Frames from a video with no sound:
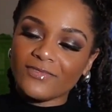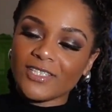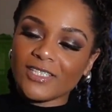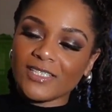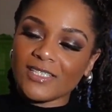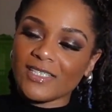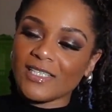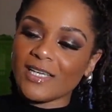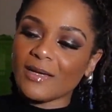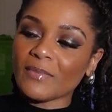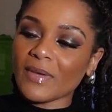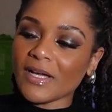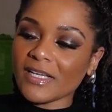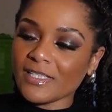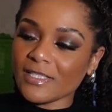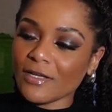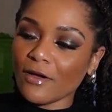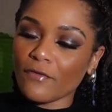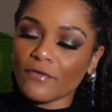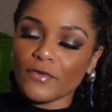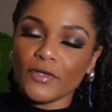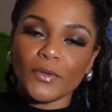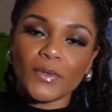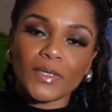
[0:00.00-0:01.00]
just see
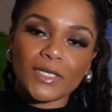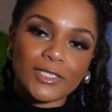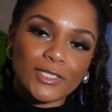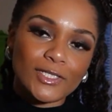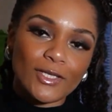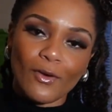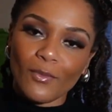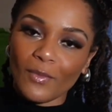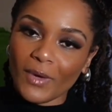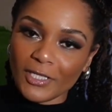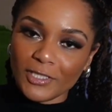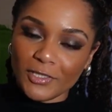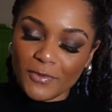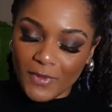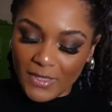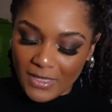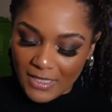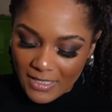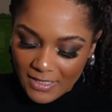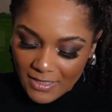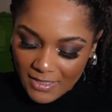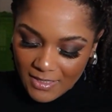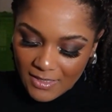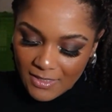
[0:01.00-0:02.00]
myself doing so much with
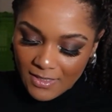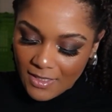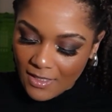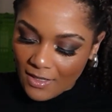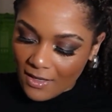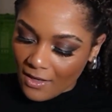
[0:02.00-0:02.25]
this.